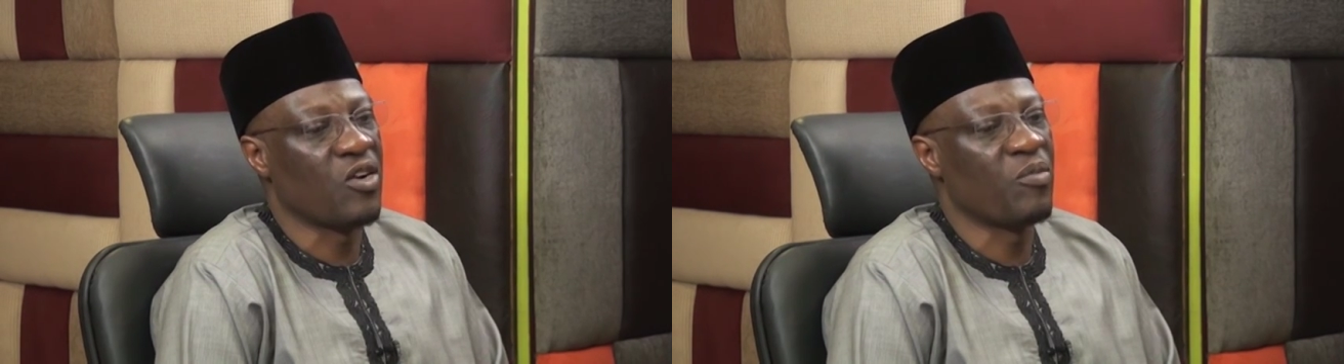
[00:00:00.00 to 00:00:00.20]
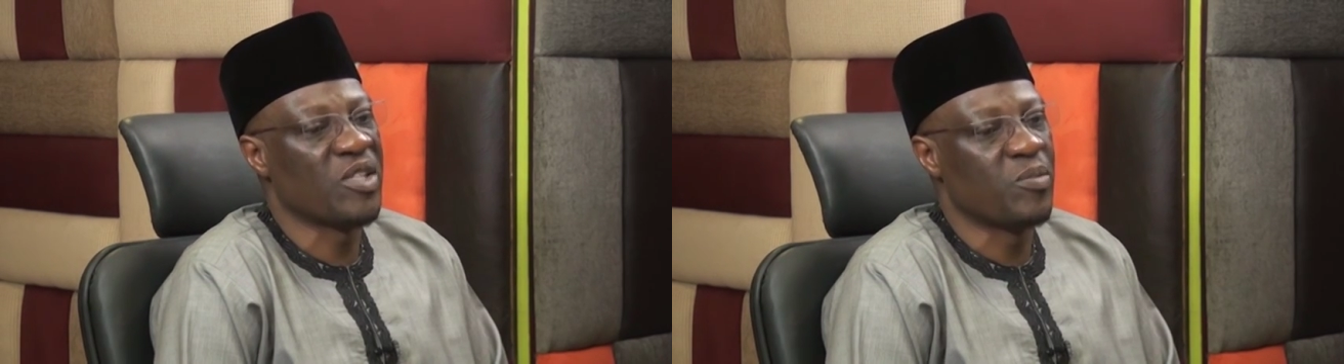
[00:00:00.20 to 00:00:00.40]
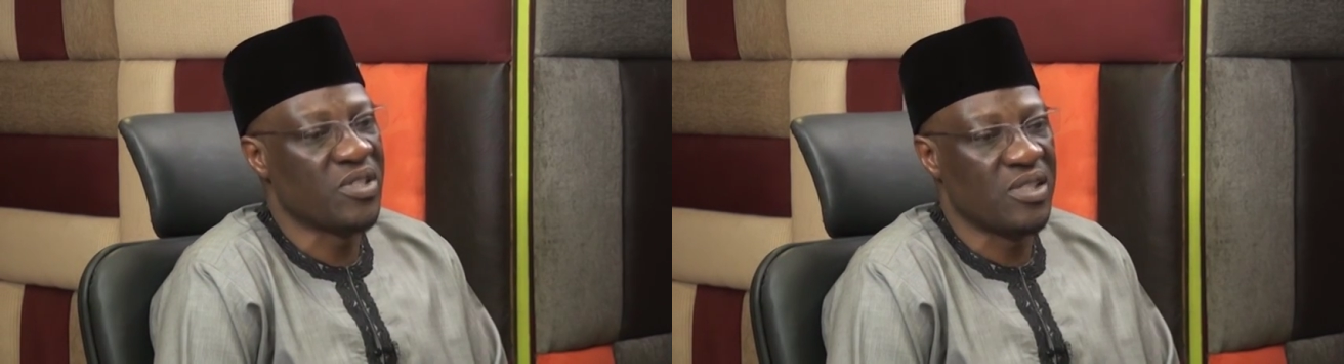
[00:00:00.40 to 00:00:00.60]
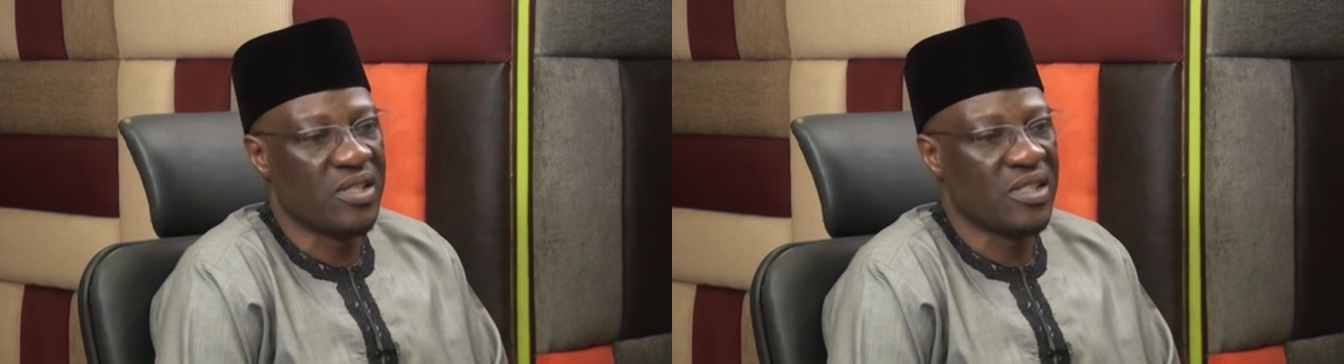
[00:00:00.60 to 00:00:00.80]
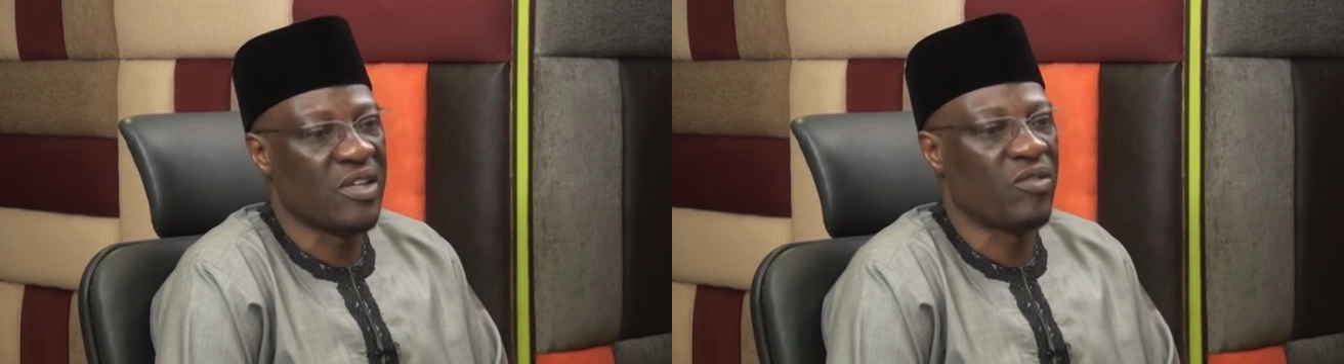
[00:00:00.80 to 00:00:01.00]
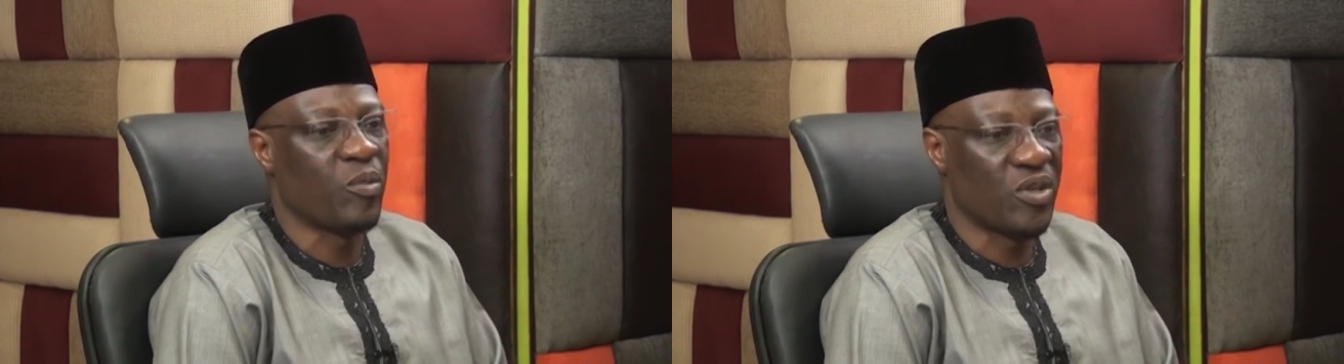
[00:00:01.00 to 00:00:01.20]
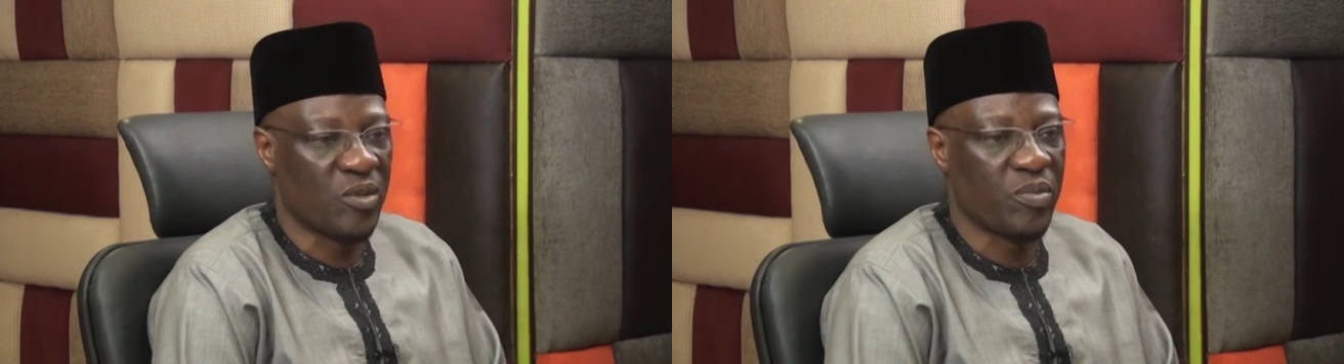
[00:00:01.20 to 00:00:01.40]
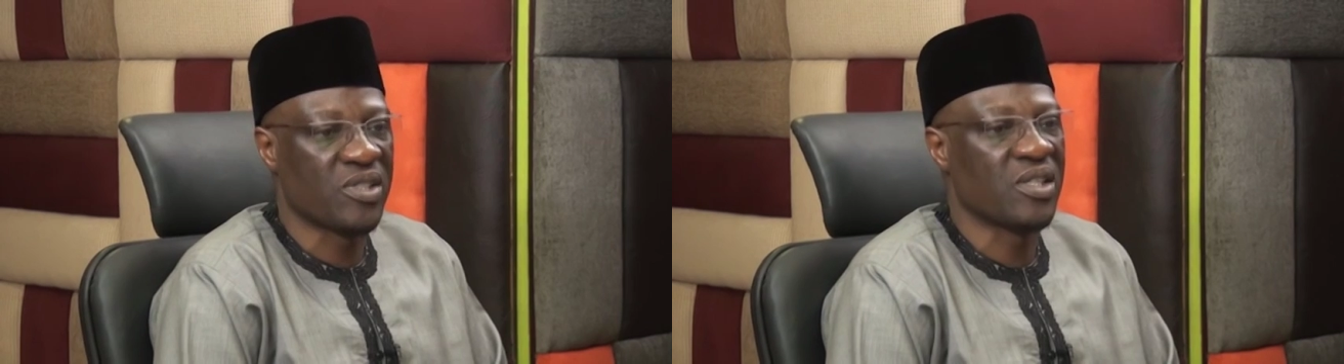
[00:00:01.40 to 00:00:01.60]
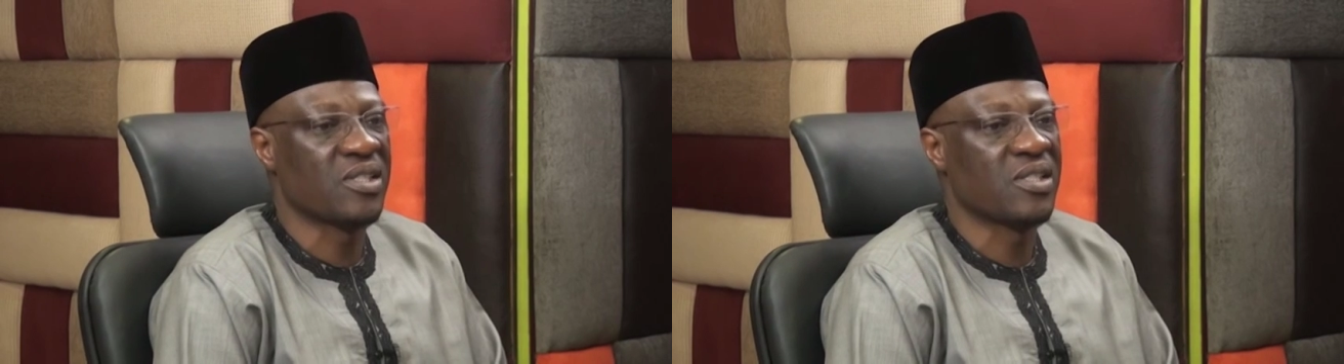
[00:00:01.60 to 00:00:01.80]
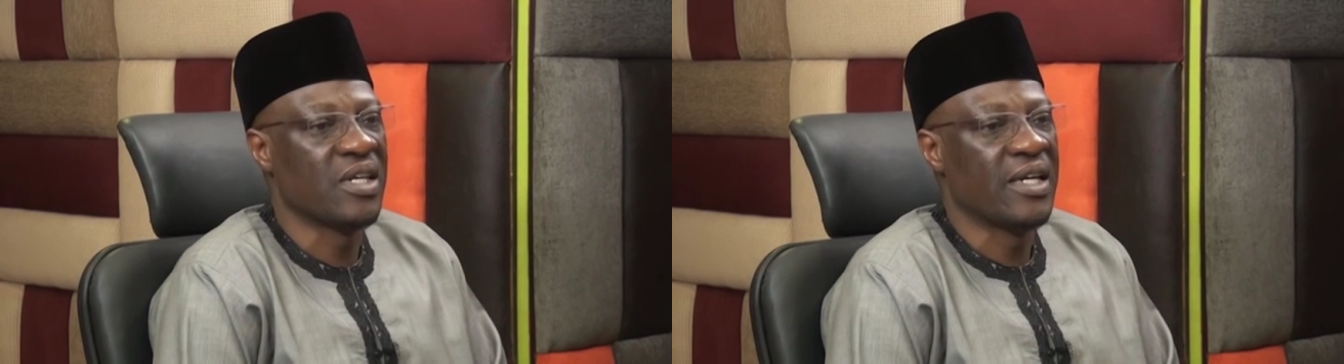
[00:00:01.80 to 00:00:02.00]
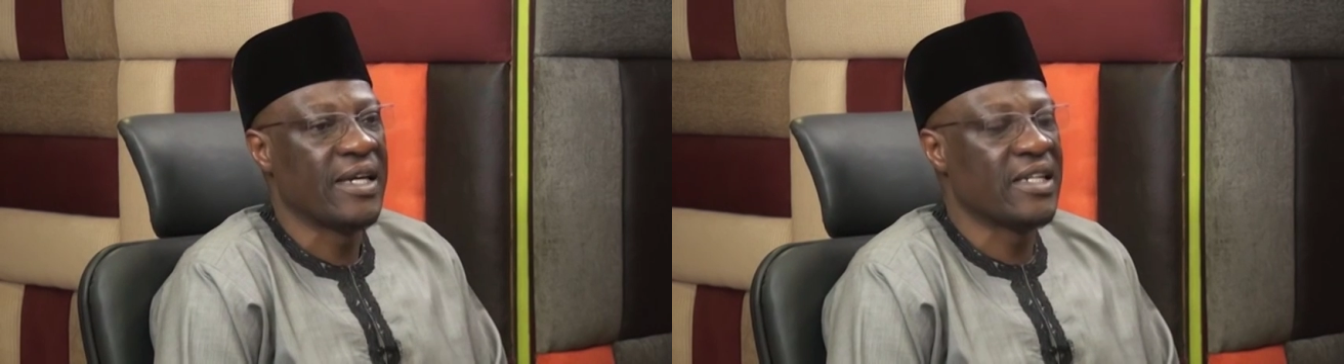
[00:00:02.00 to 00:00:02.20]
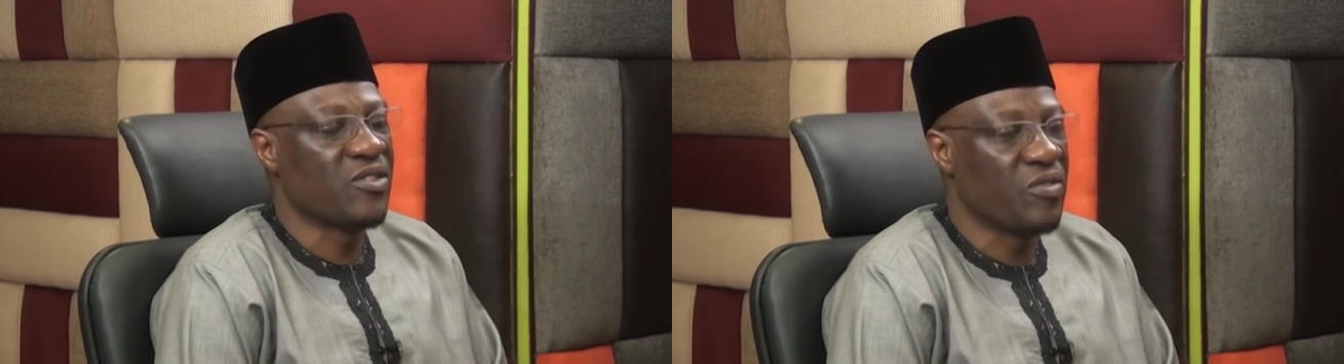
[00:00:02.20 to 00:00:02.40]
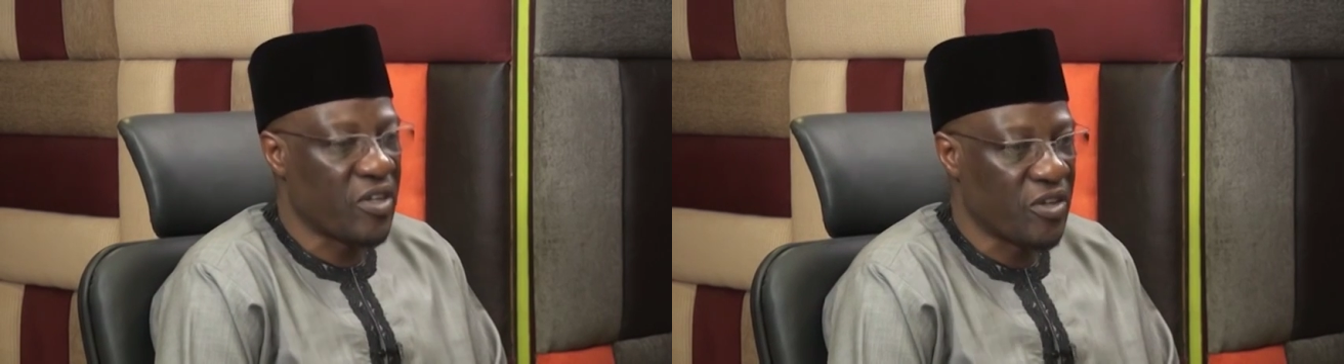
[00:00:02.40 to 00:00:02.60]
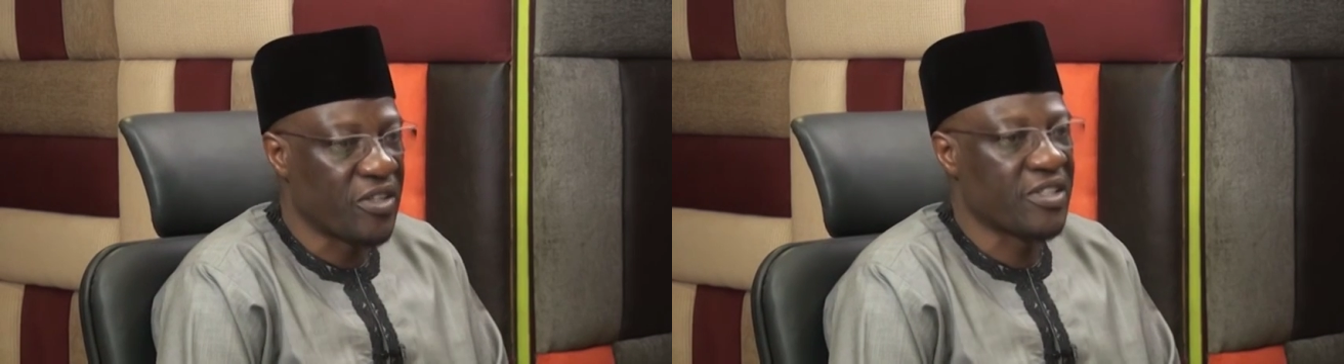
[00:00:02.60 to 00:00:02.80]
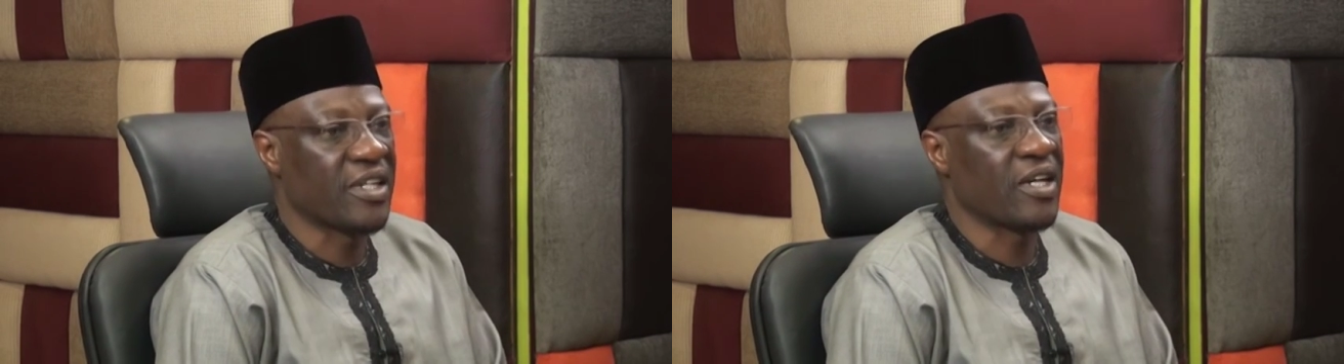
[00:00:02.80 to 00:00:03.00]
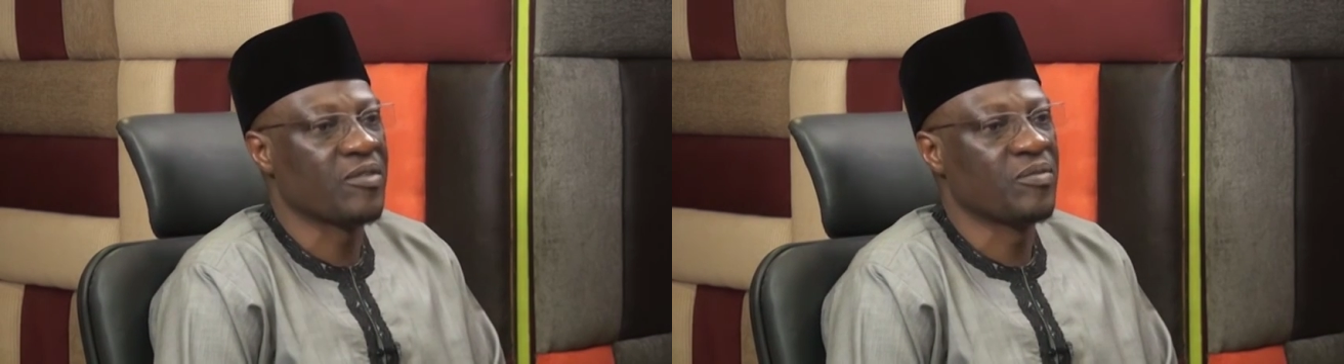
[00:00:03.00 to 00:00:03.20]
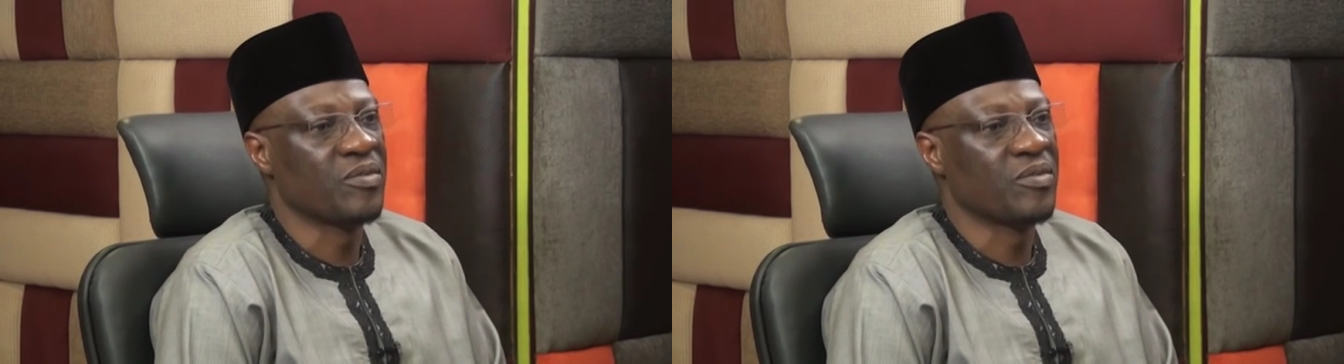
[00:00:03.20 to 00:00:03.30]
government's business, it's everybody's business. It is very critical.